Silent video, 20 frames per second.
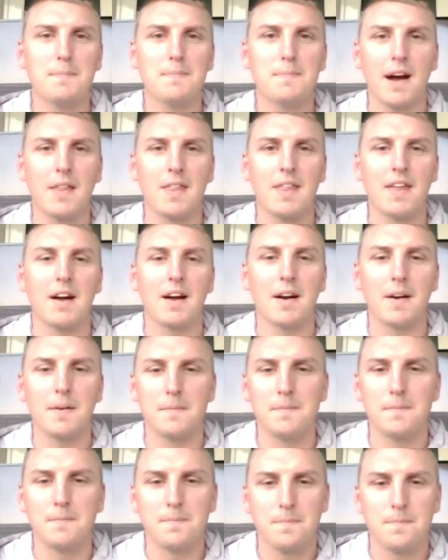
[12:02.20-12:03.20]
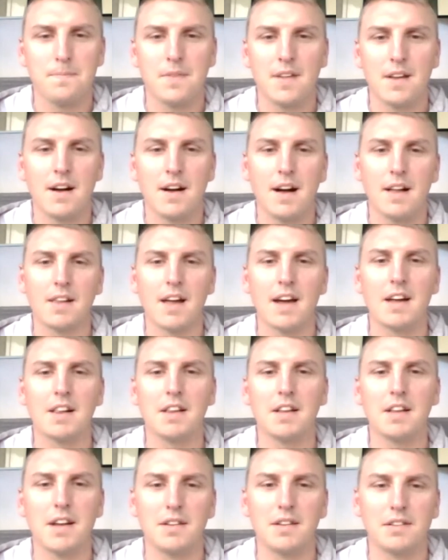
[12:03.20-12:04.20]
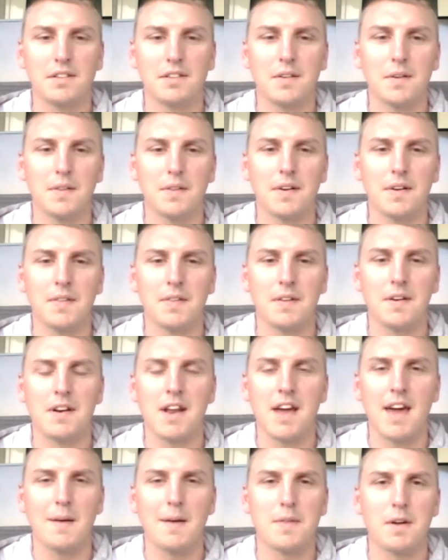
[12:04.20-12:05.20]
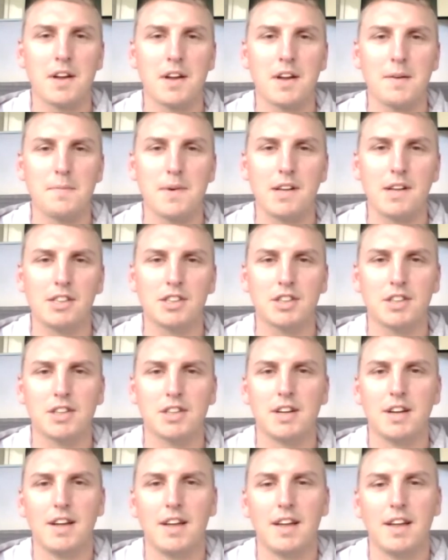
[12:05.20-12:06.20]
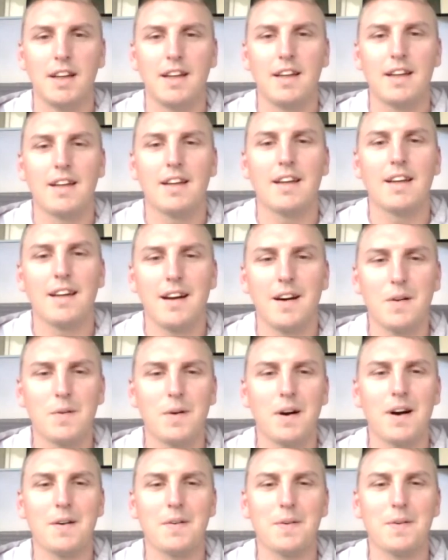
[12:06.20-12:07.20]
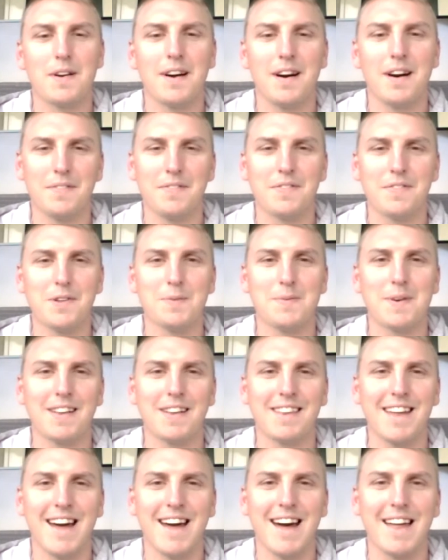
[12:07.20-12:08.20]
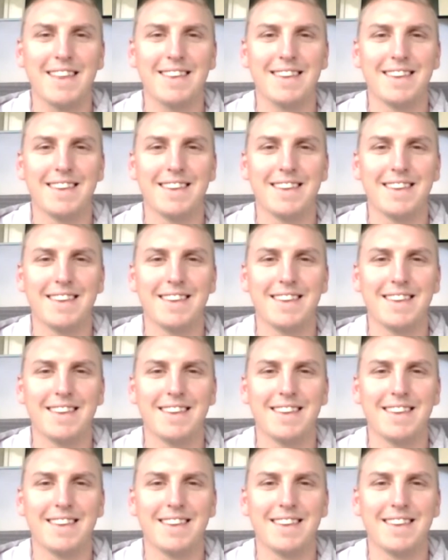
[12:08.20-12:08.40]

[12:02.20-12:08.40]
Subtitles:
by their likeliness, their name, their image. How do we all feel about that?